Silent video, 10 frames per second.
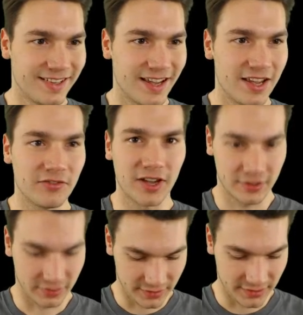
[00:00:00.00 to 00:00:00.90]
if I
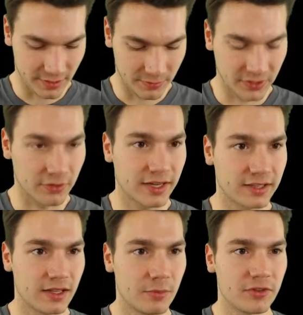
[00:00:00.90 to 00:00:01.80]
could type the correct
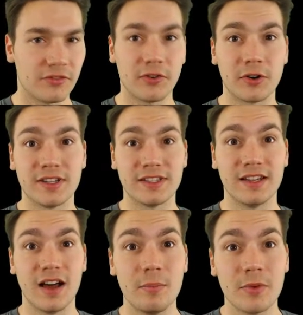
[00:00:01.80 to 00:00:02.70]
number 4 and then
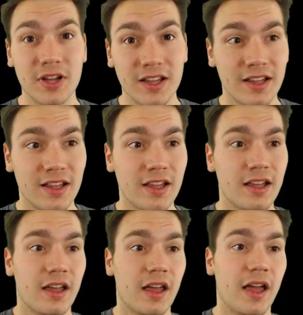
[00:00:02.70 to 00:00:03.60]
up,
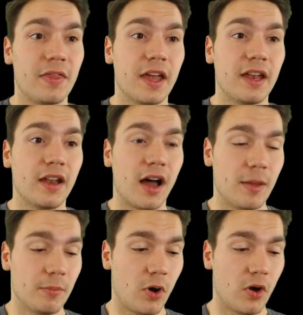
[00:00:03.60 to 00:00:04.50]
and then
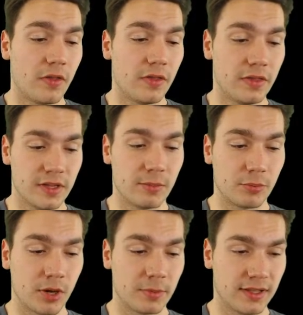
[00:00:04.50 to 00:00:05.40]
I'm on the
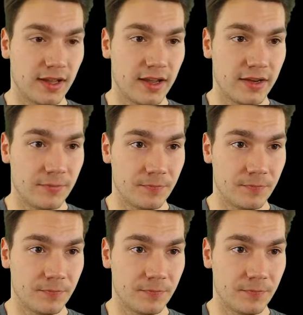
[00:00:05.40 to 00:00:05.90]
appropriate line.